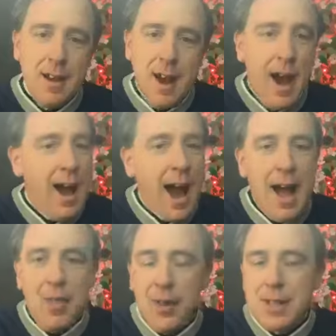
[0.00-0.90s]
I,
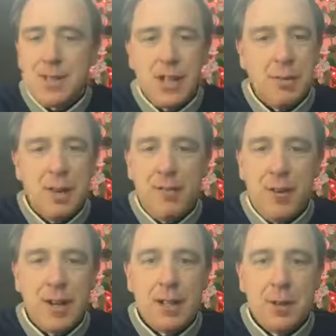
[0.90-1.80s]
I think it's going to be a
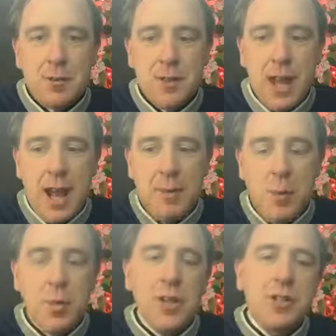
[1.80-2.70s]
very close game. It
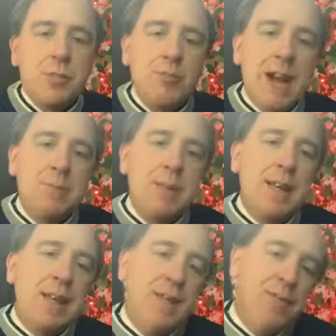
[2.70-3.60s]
wouldn't surprise me
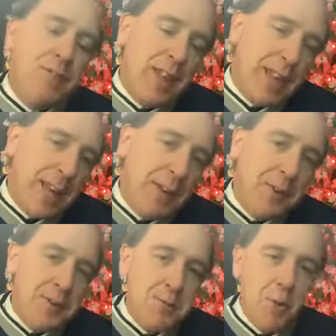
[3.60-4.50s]
if the
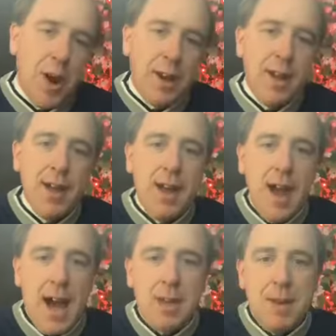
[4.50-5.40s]
Eagles won.
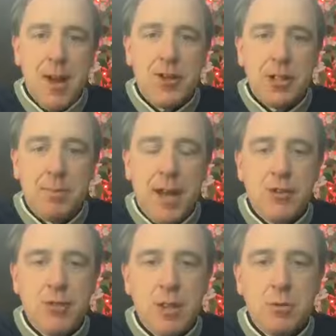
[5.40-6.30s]
I'd imagine the
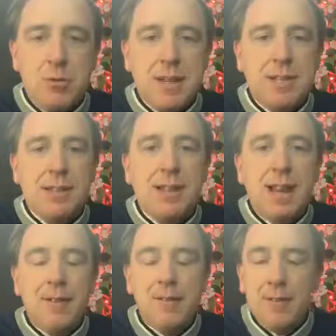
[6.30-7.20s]
Patriots would be
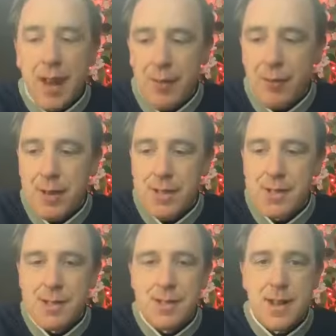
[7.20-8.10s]
slight
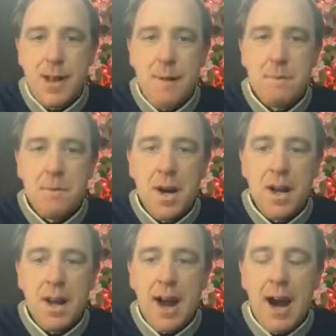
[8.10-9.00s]
favorites,
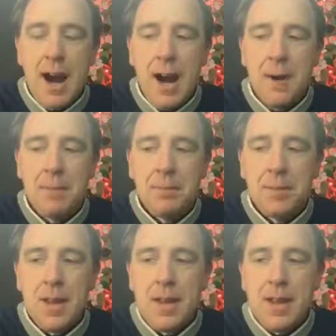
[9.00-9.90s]
but um,
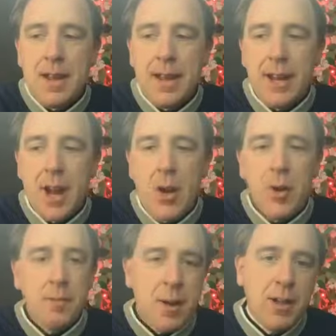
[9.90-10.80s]
you know,
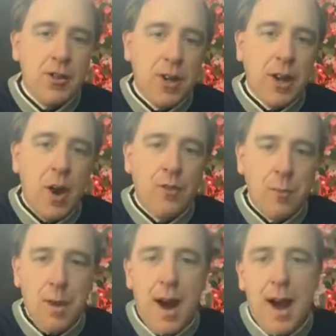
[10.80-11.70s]
and Belichick off a
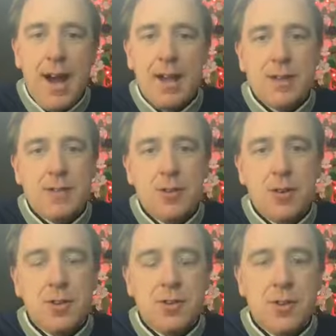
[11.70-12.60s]
bye is
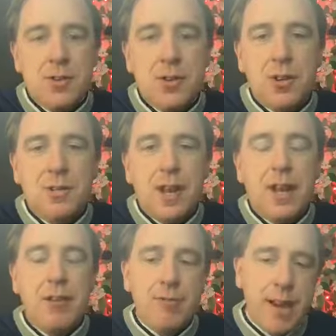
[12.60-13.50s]
is as good as
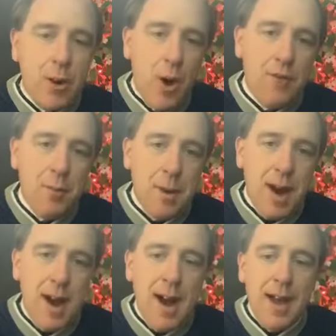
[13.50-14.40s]
Andy Reid off a
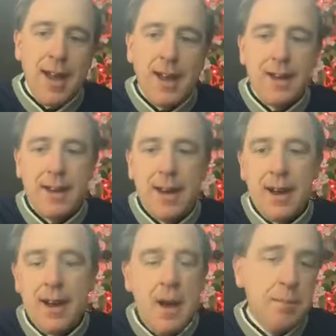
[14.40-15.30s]
bye, and
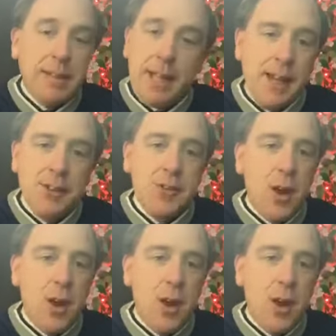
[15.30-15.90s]
uh, but the Eagles